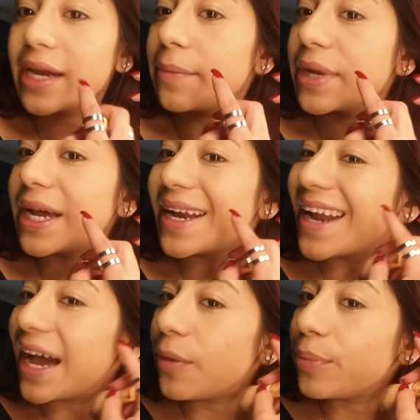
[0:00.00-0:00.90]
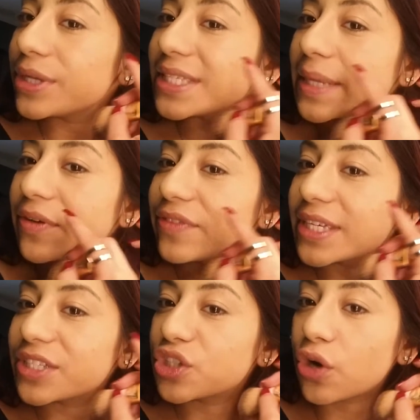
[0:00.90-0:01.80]
and I'm going to now put some of
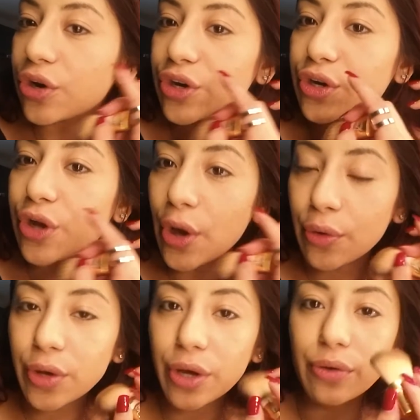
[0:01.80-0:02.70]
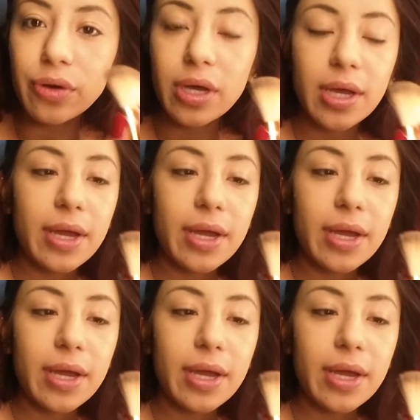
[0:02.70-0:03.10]
this darker cocoa